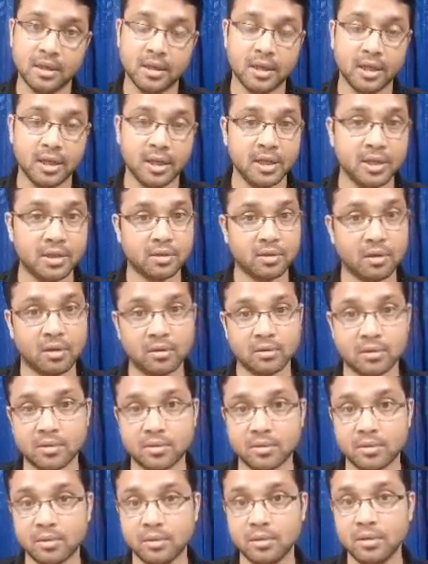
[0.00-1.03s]
He is
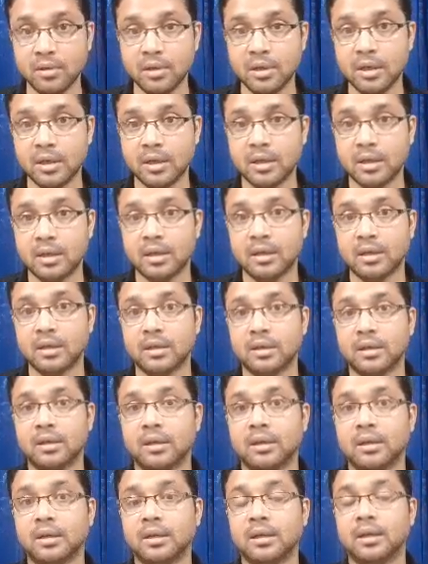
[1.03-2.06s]
also
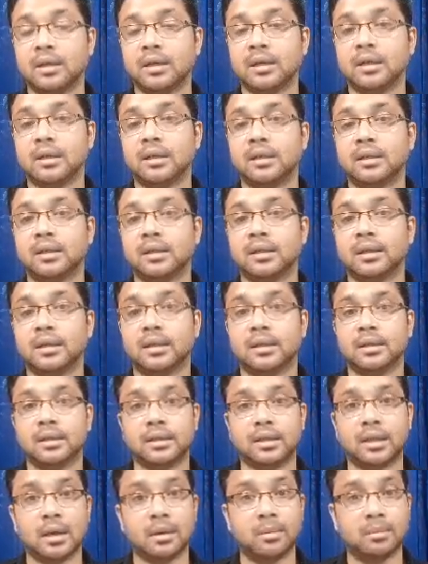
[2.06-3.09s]

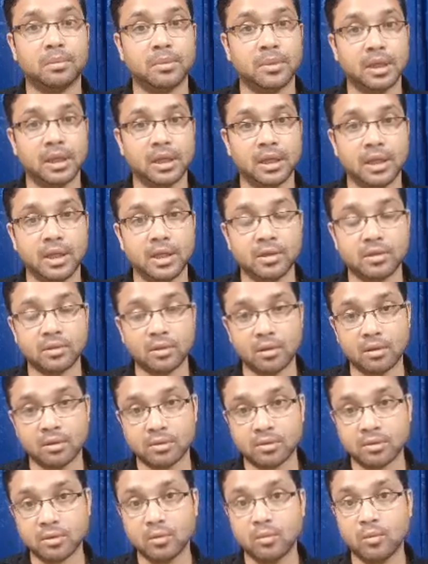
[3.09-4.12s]
he is
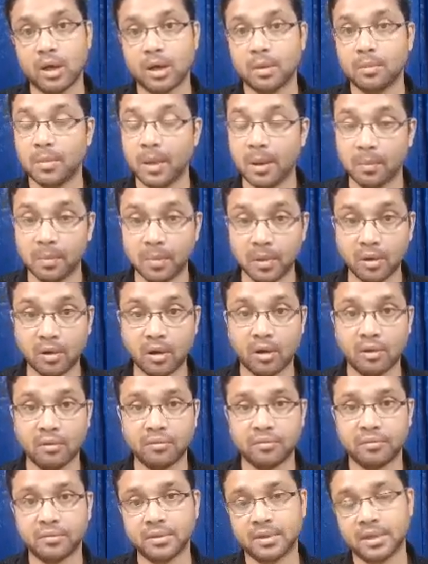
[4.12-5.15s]
also one member
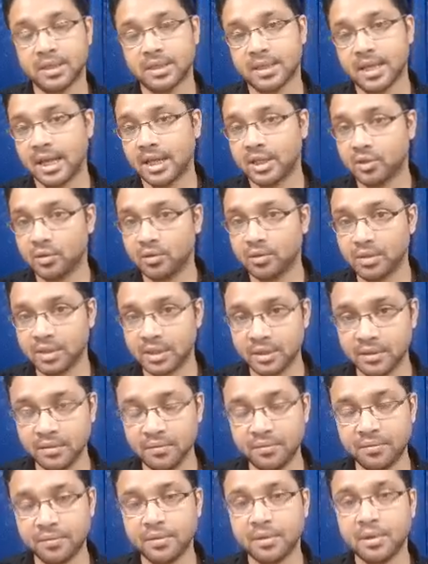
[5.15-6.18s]
of this
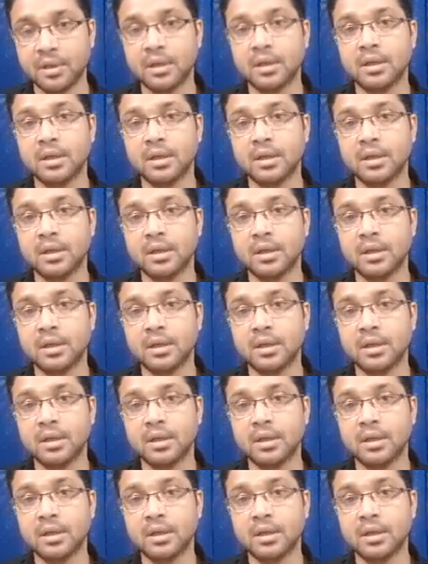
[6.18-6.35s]
executive,